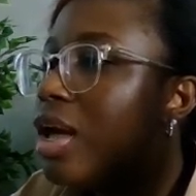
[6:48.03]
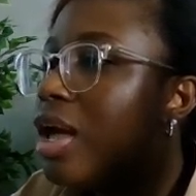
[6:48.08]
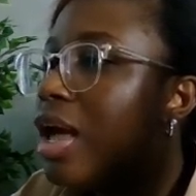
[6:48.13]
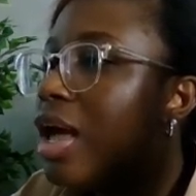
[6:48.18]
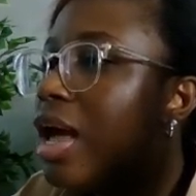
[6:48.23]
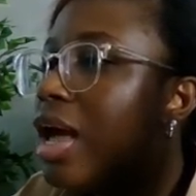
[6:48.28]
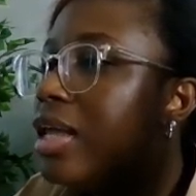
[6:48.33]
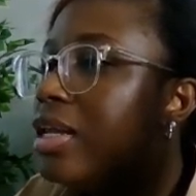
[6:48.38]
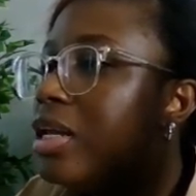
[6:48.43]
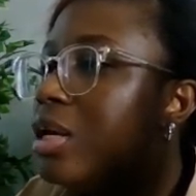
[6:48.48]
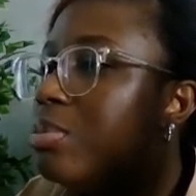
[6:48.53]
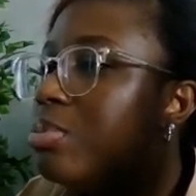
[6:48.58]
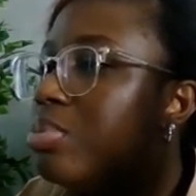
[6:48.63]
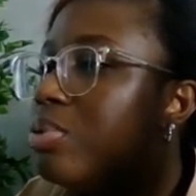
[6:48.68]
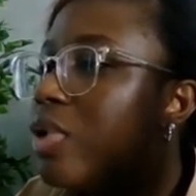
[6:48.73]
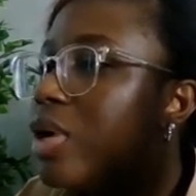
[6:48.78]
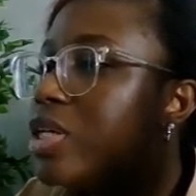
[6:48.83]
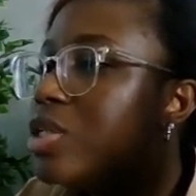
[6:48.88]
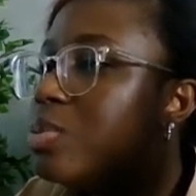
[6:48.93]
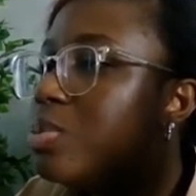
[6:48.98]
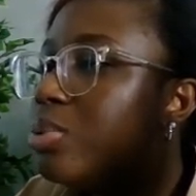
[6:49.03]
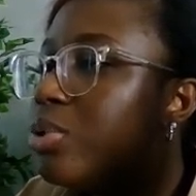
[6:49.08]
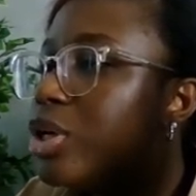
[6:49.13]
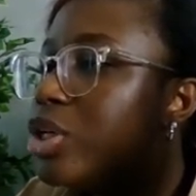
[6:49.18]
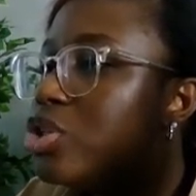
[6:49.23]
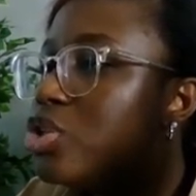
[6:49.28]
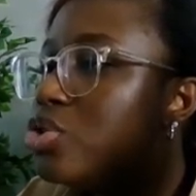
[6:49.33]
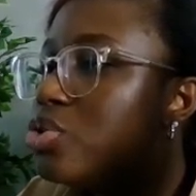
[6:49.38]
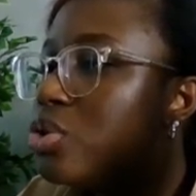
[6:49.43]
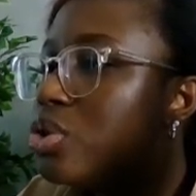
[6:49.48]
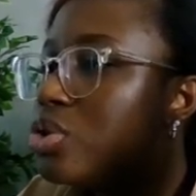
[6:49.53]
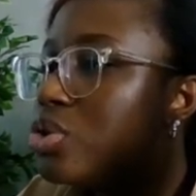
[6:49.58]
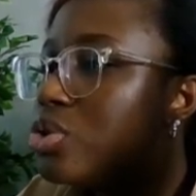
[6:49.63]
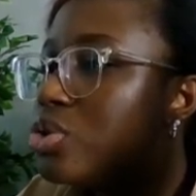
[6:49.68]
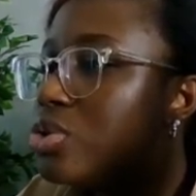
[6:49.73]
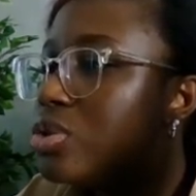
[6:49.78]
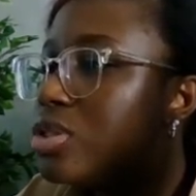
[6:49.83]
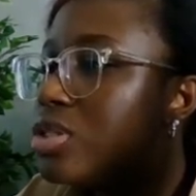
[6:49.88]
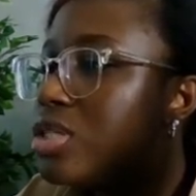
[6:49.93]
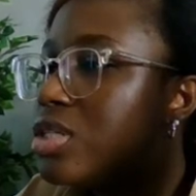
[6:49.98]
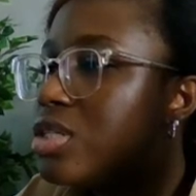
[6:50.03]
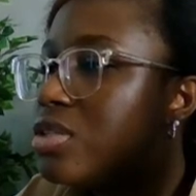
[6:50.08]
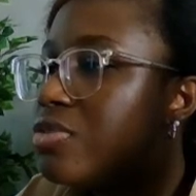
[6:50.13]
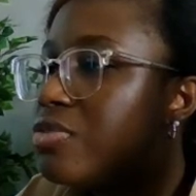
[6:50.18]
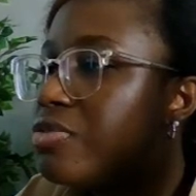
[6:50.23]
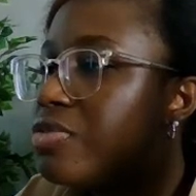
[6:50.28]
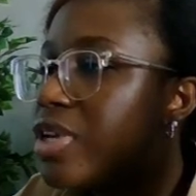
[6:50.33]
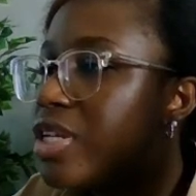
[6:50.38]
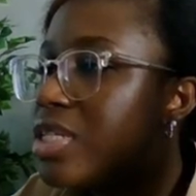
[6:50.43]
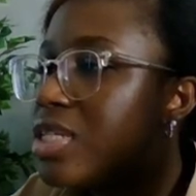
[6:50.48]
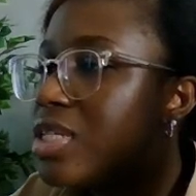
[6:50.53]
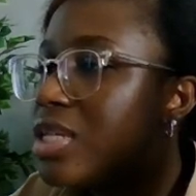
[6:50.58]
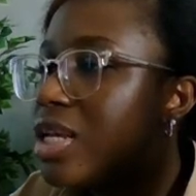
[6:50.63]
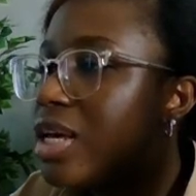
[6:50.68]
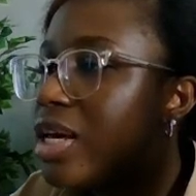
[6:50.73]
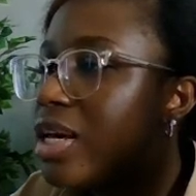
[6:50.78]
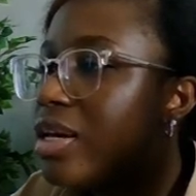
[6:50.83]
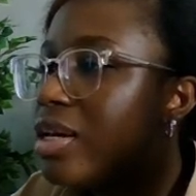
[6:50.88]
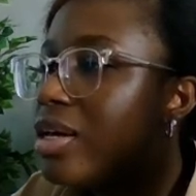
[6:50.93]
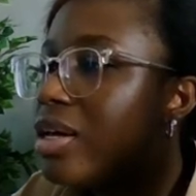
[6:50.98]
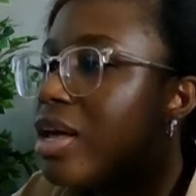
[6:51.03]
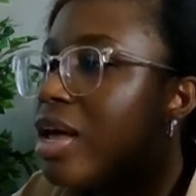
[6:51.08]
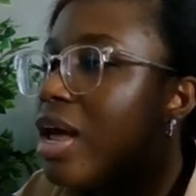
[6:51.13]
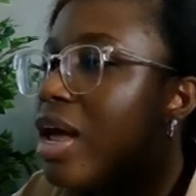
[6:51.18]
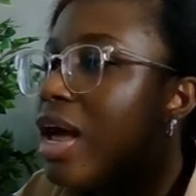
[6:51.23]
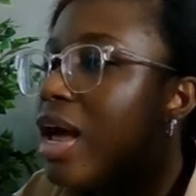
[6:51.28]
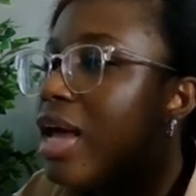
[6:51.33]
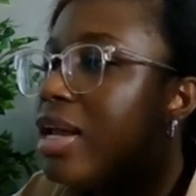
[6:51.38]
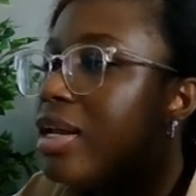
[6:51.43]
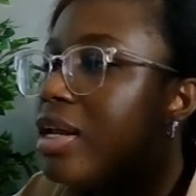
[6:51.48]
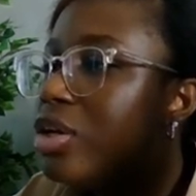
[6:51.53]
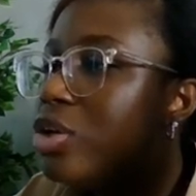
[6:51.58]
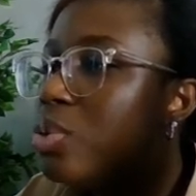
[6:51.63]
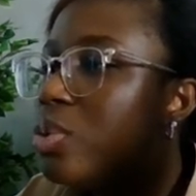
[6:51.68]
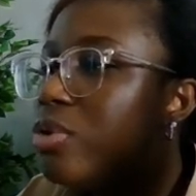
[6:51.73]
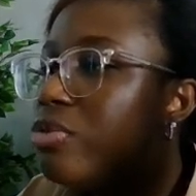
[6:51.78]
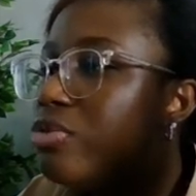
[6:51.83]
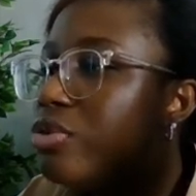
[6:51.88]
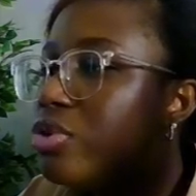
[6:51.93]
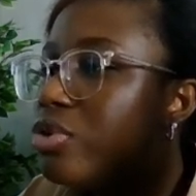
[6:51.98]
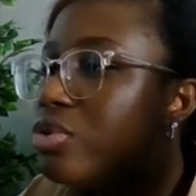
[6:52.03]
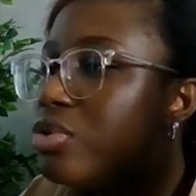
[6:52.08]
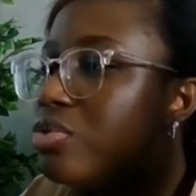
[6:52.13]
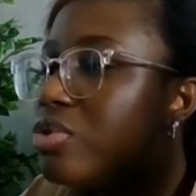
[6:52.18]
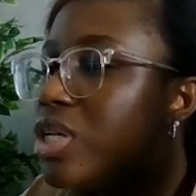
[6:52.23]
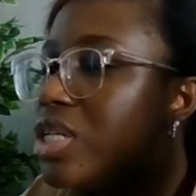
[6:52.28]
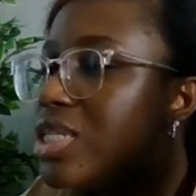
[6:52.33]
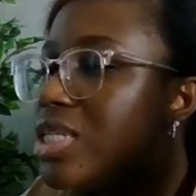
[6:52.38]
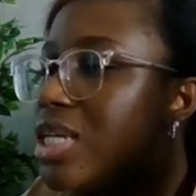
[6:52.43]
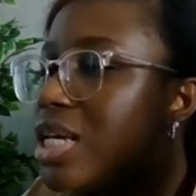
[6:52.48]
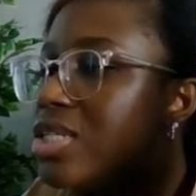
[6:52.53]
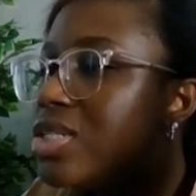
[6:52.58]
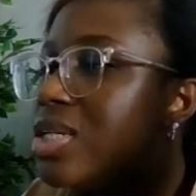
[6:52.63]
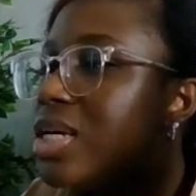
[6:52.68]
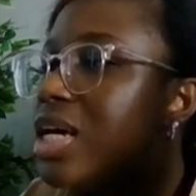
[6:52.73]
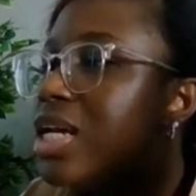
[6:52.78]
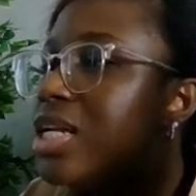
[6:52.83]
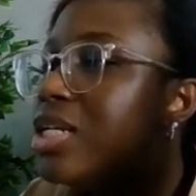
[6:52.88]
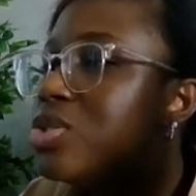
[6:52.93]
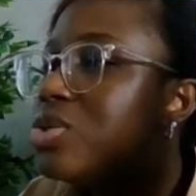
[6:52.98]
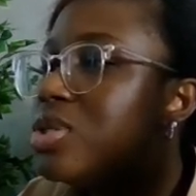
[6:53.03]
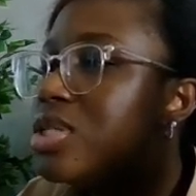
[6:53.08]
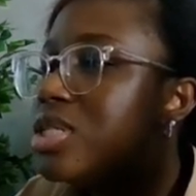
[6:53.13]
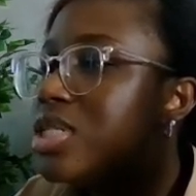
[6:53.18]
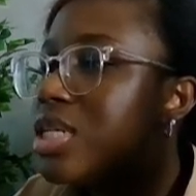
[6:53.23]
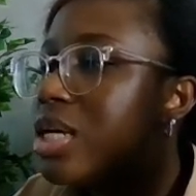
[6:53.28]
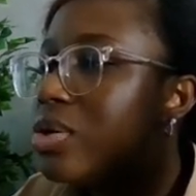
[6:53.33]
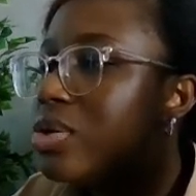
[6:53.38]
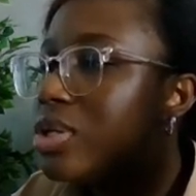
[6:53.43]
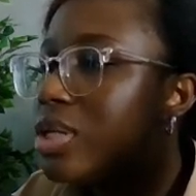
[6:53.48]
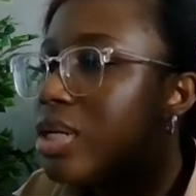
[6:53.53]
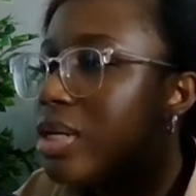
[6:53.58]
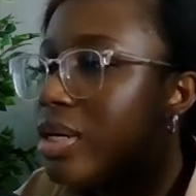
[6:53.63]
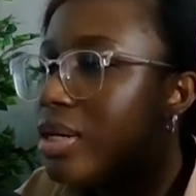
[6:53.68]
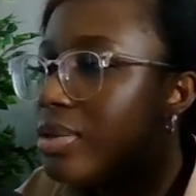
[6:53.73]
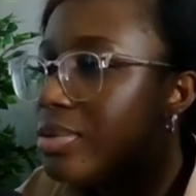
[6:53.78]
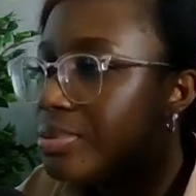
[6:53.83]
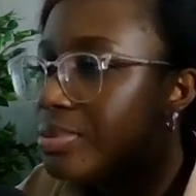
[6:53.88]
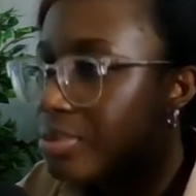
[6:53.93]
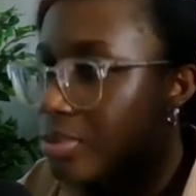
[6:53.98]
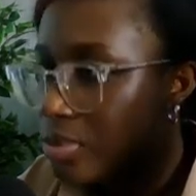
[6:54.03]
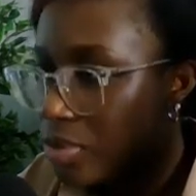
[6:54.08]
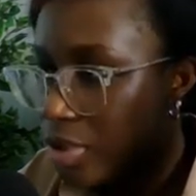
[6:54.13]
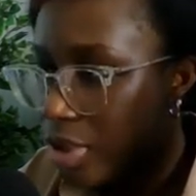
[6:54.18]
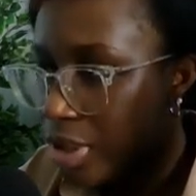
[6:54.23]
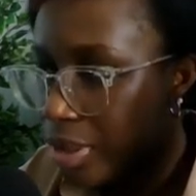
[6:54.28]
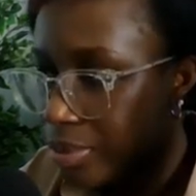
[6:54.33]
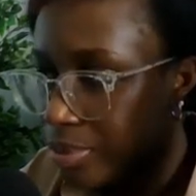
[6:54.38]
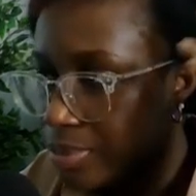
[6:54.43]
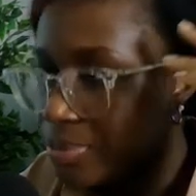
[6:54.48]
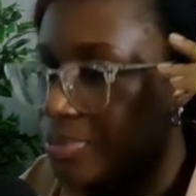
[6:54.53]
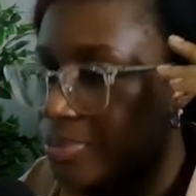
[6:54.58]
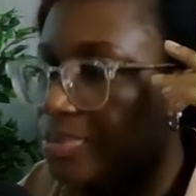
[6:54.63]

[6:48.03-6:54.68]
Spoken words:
and then price break structure. This is the first leg, and then you wait for a retest to get into the second leg. Okay,